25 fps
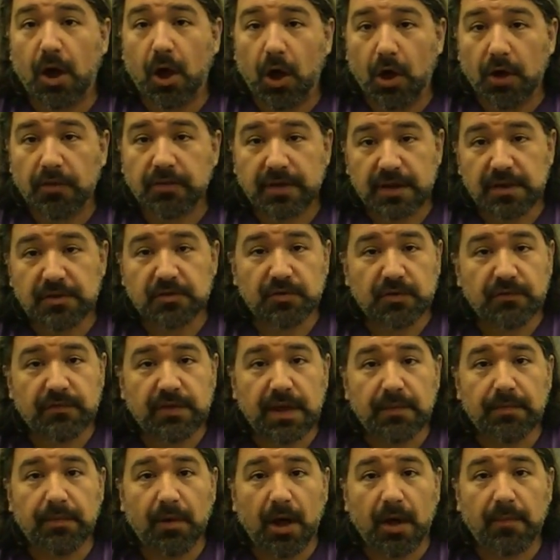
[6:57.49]
on the history of
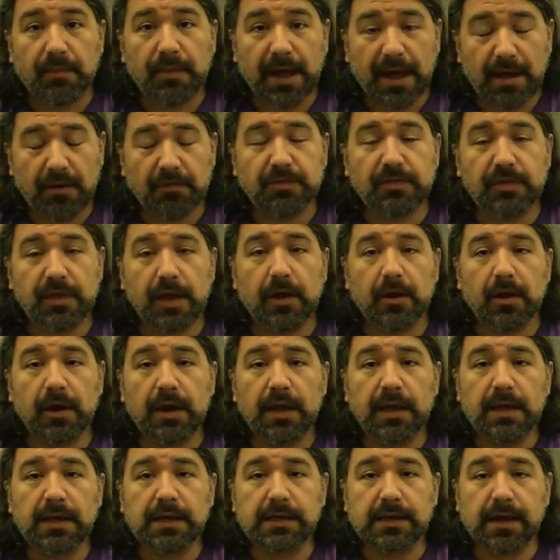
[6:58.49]
hip-hop out there,
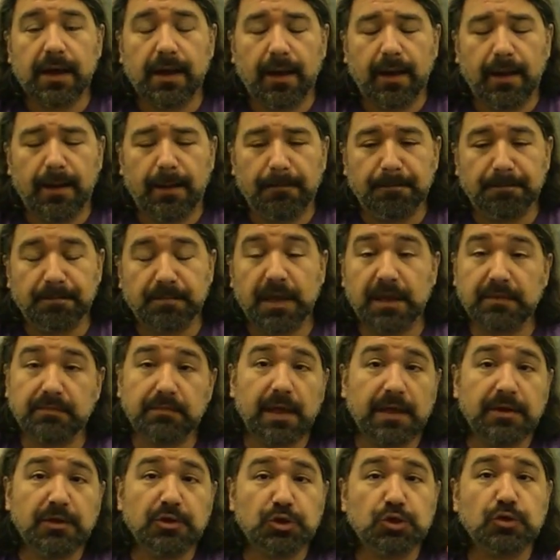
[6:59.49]

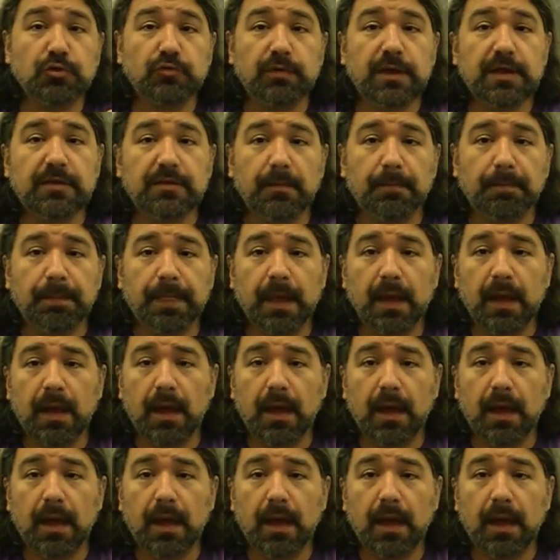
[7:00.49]
and you should read them.